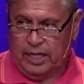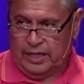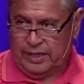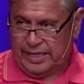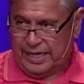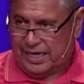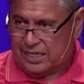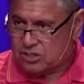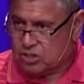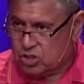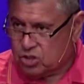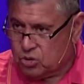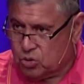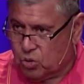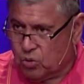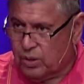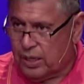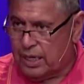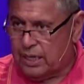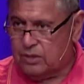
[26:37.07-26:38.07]
They had
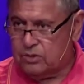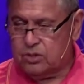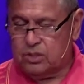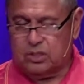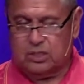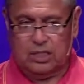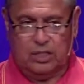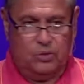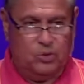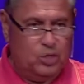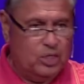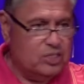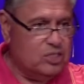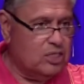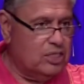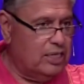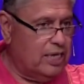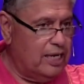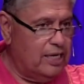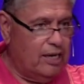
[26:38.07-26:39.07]
storehouses and this
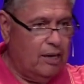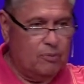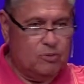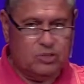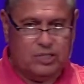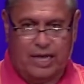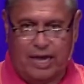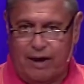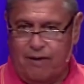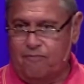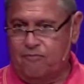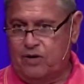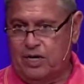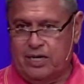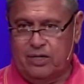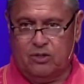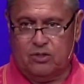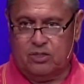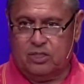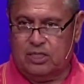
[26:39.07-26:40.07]
and that in almost every
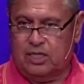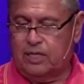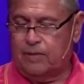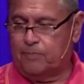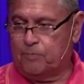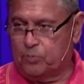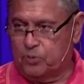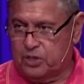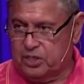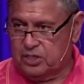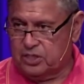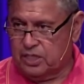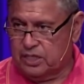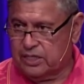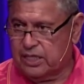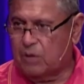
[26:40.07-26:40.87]
little city precinct.